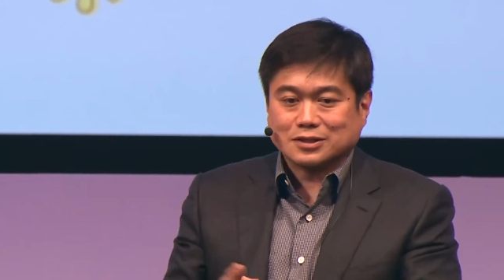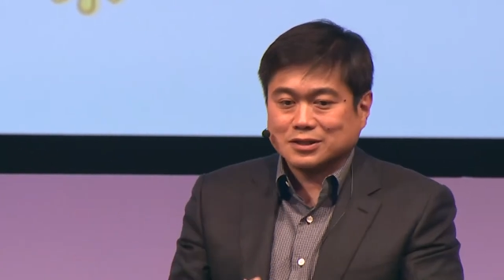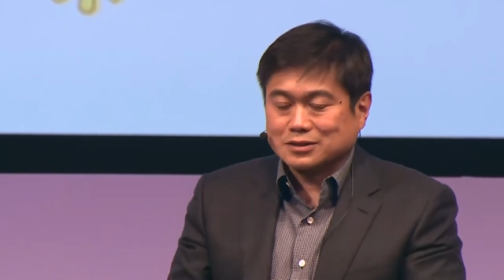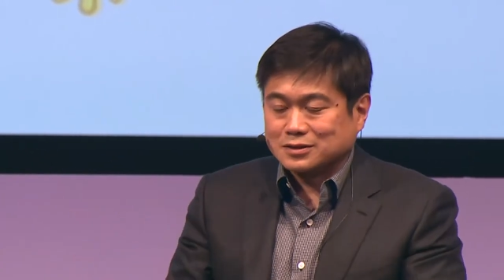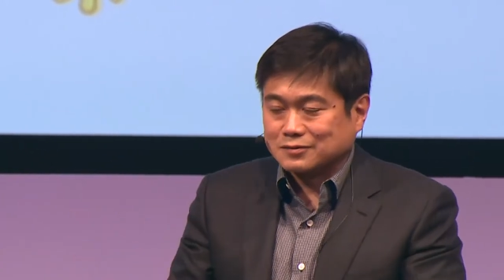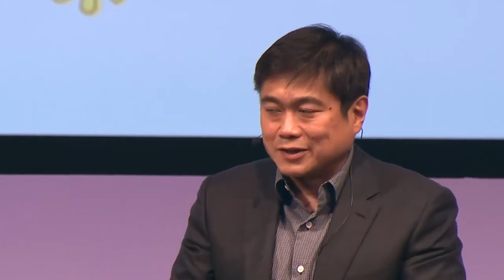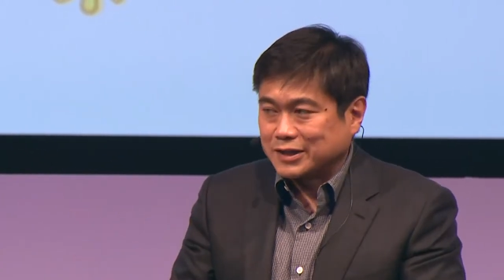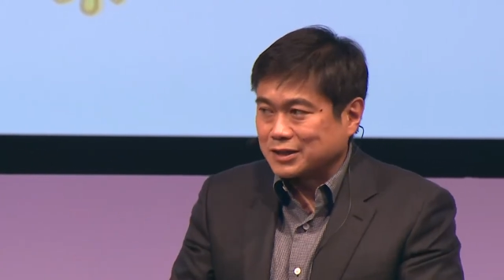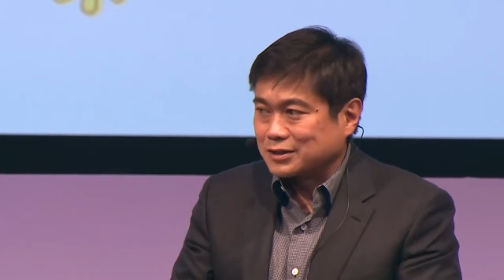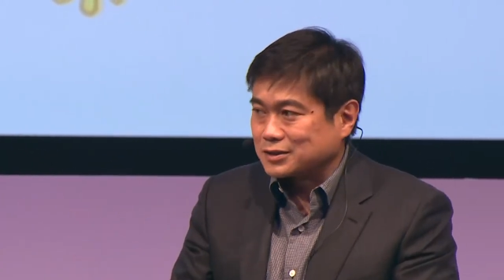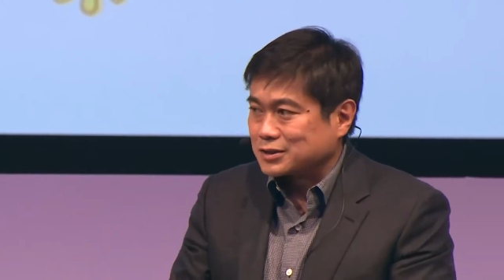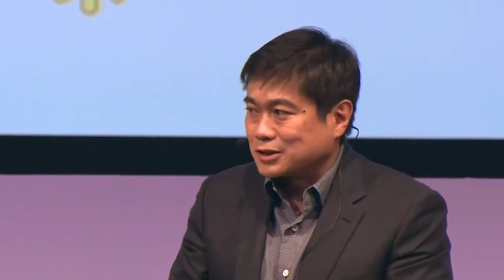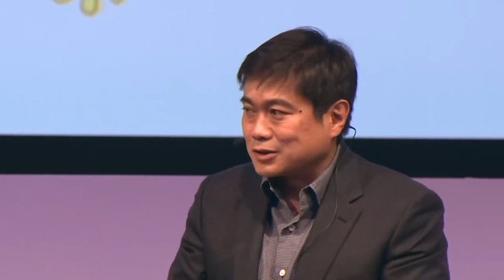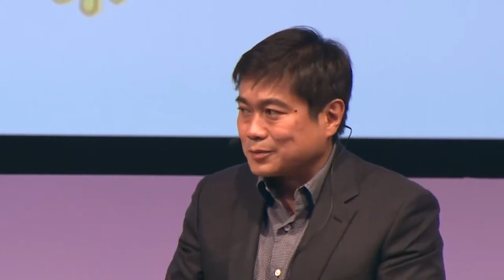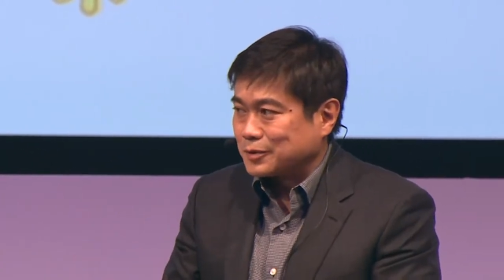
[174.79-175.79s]
because it's a
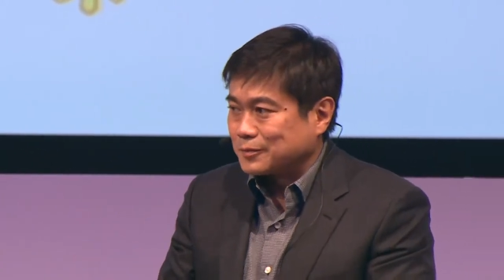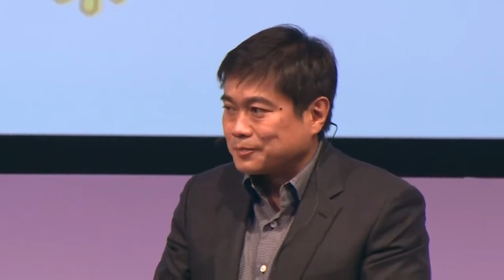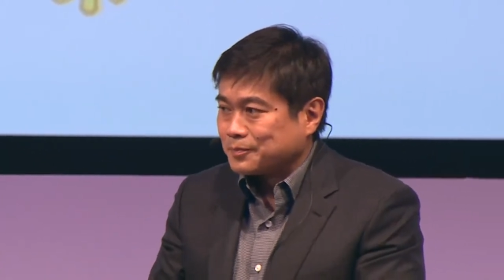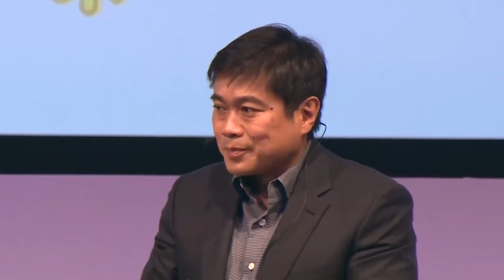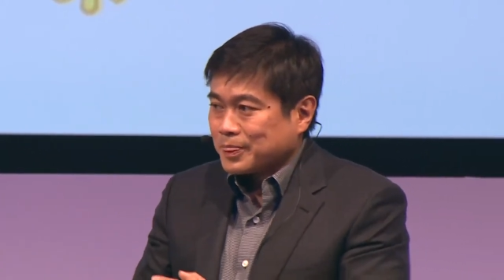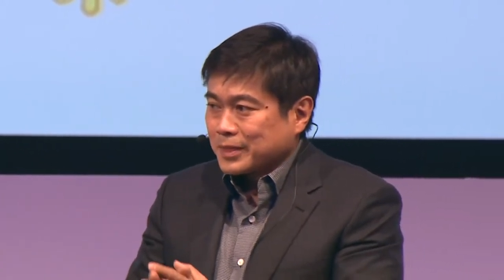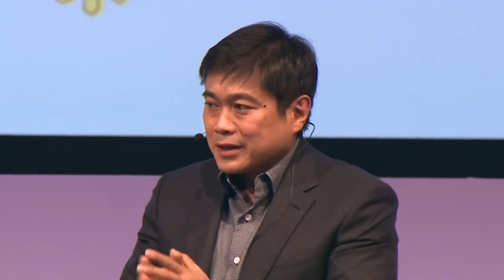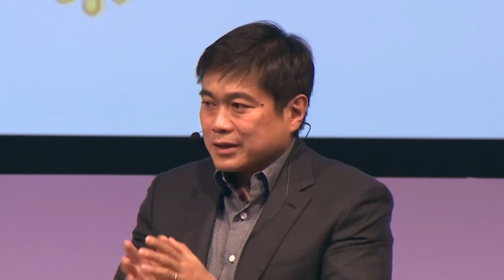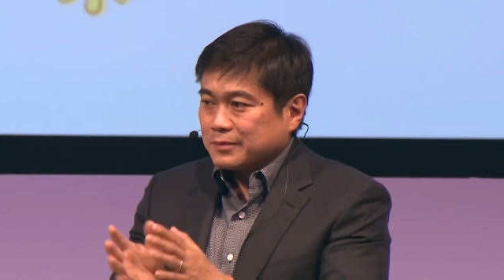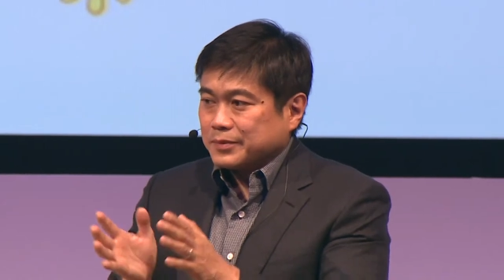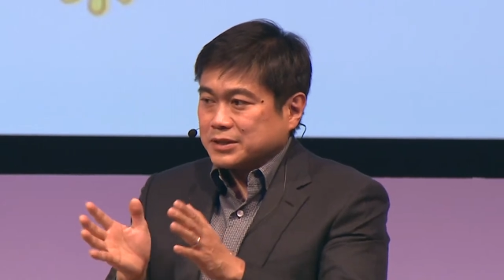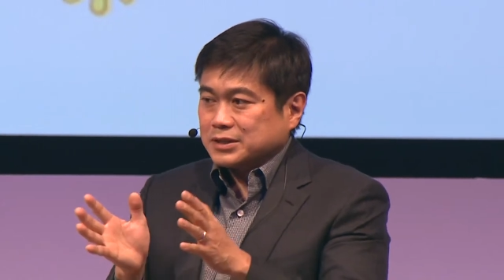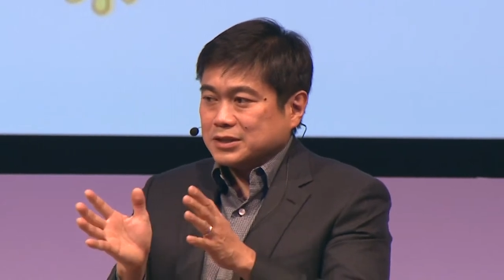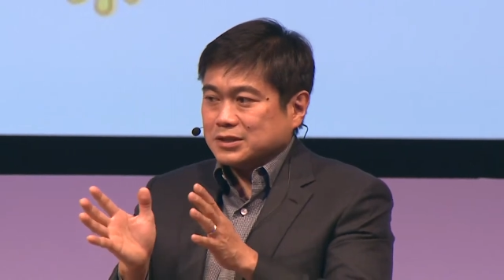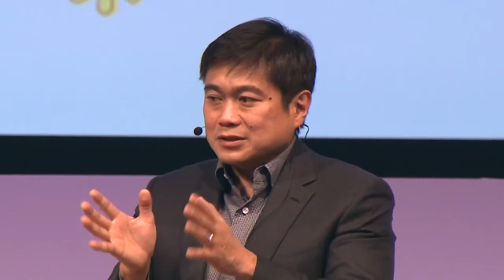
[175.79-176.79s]
toxin, is something
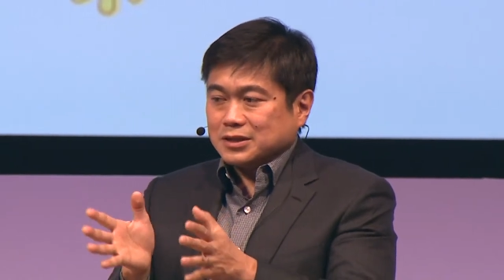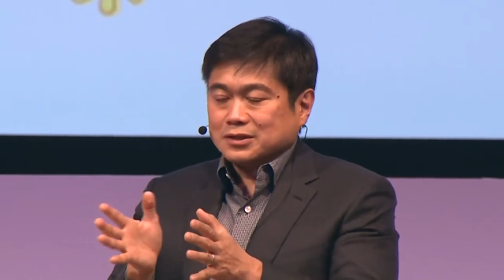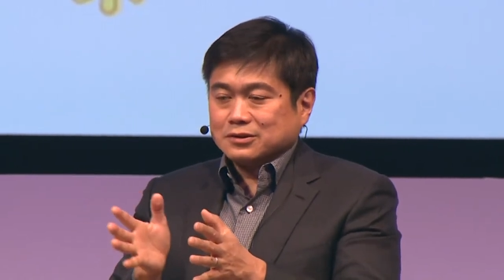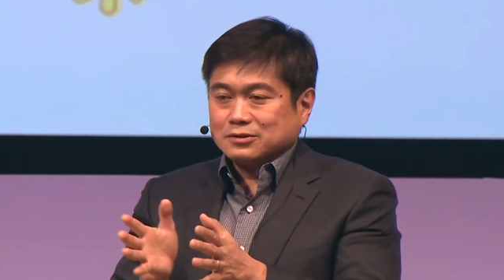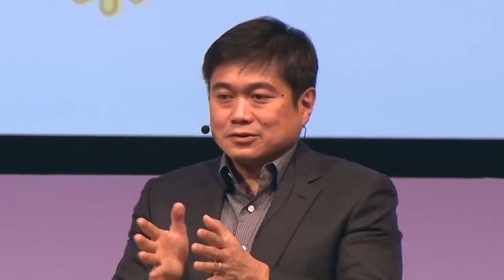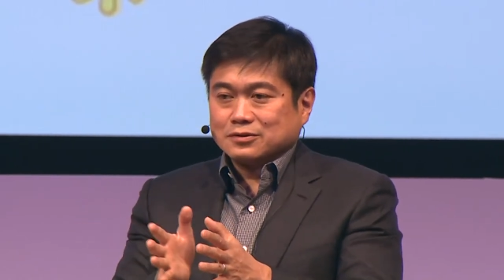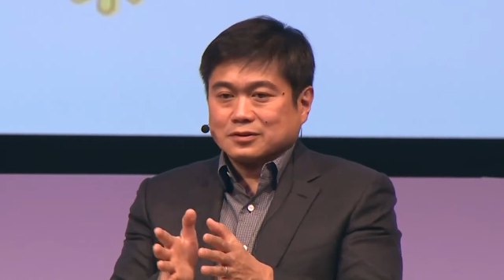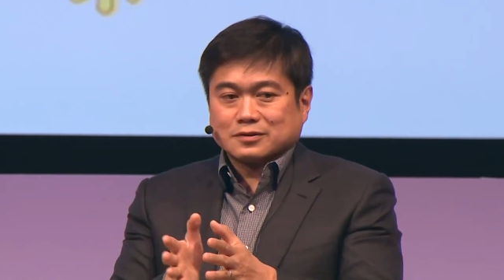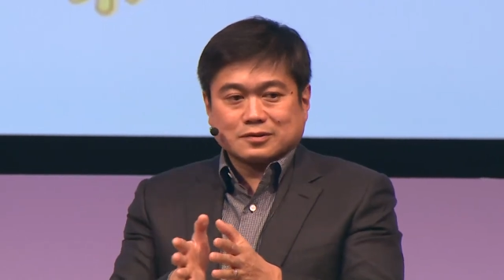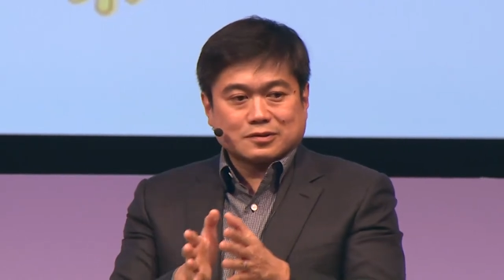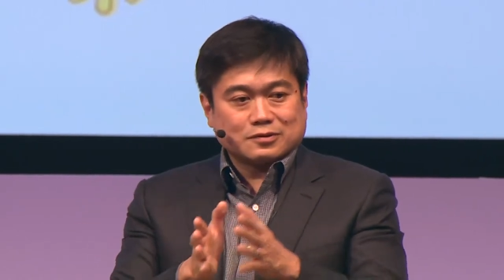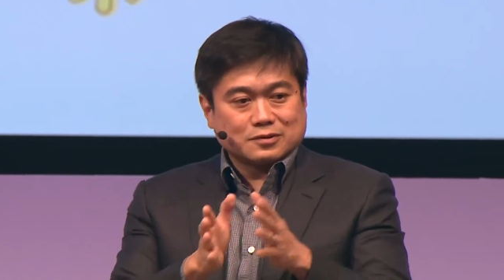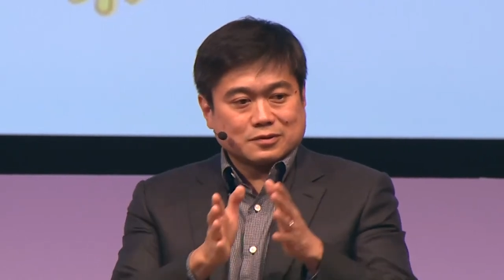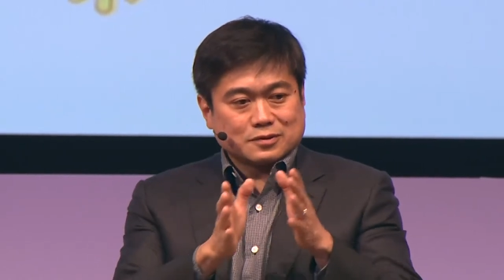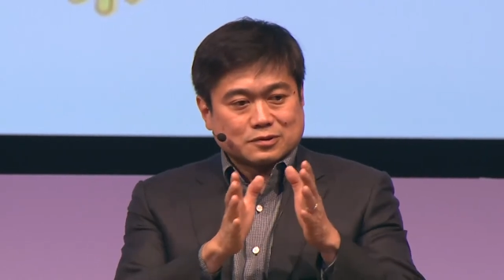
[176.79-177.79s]
that went through a
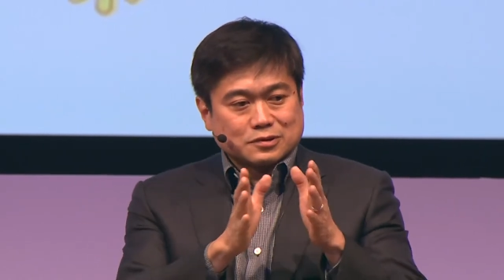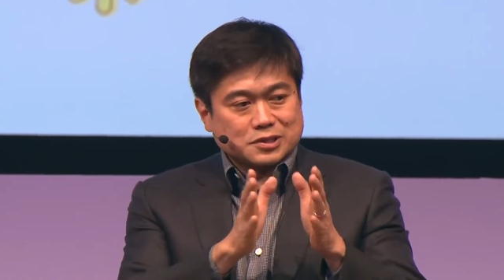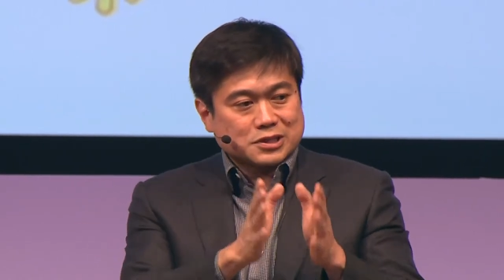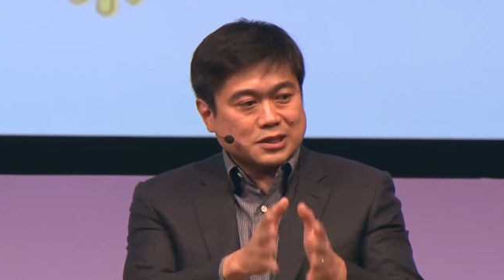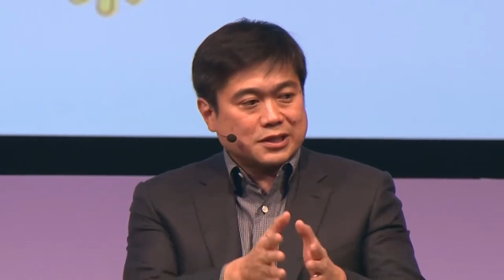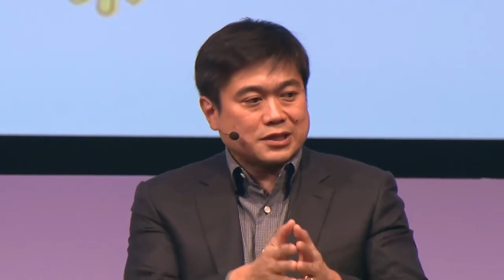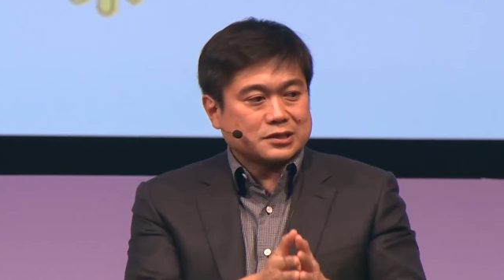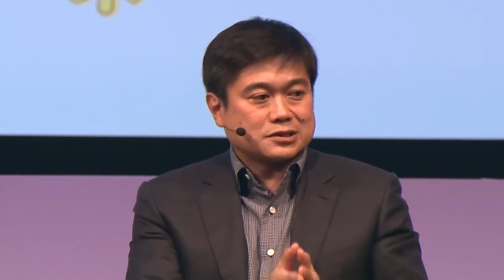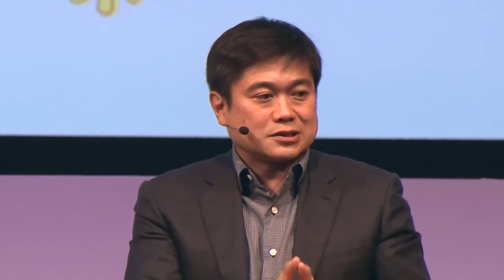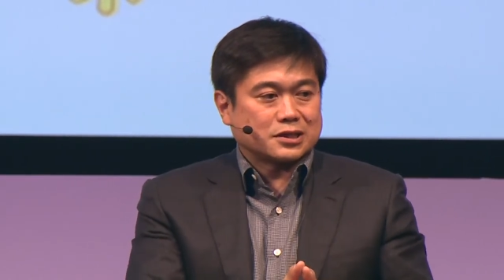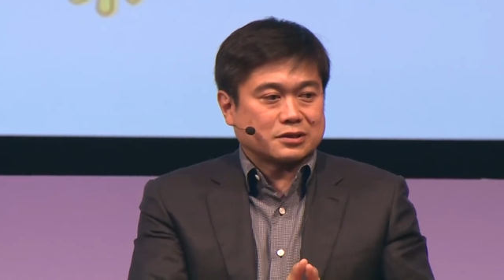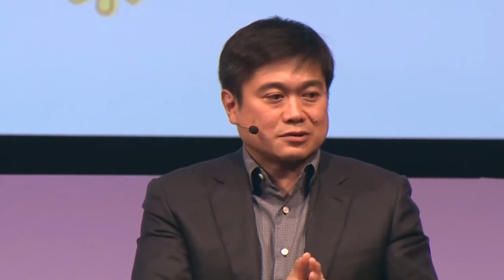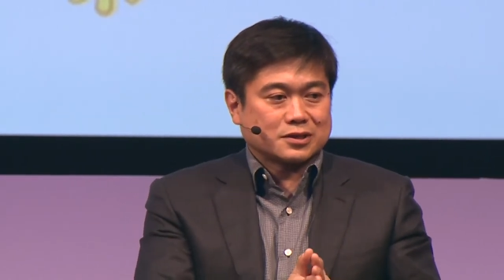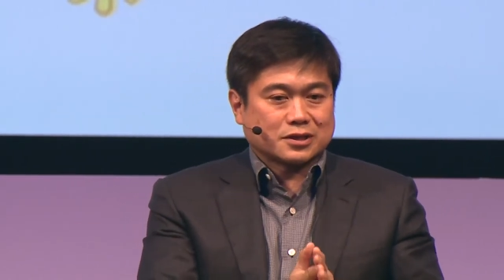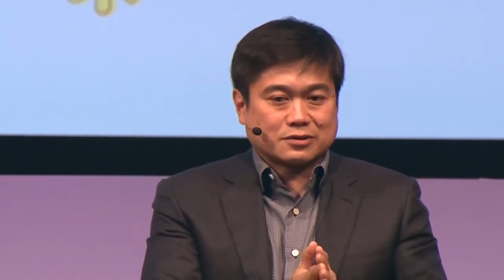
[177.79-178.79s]
long period of
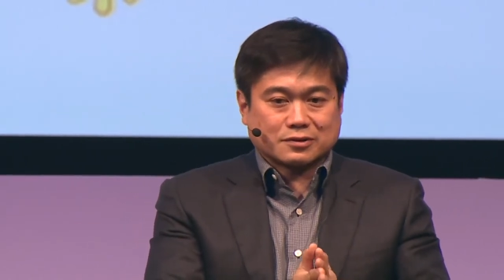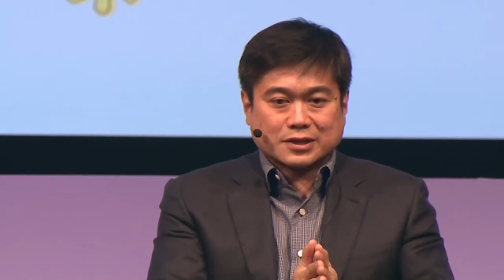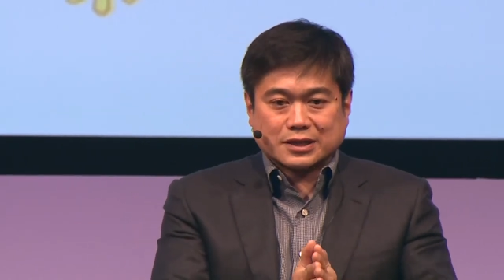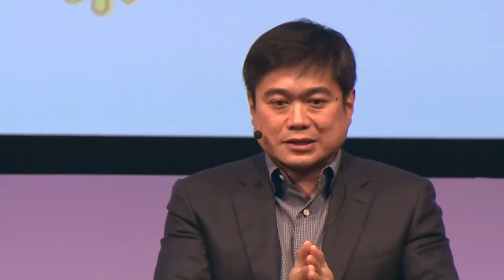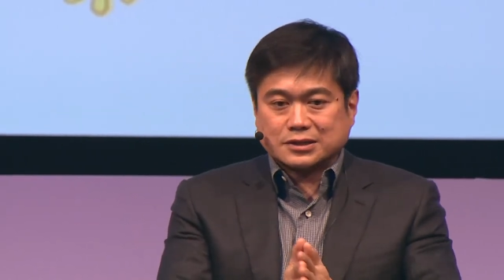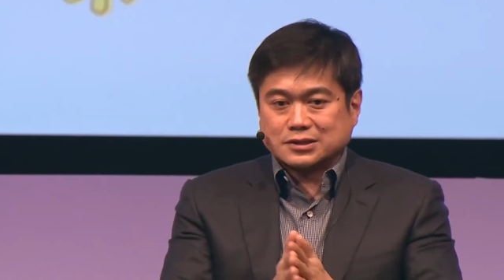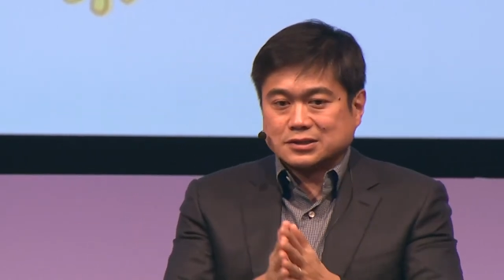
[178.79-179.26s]
evolution.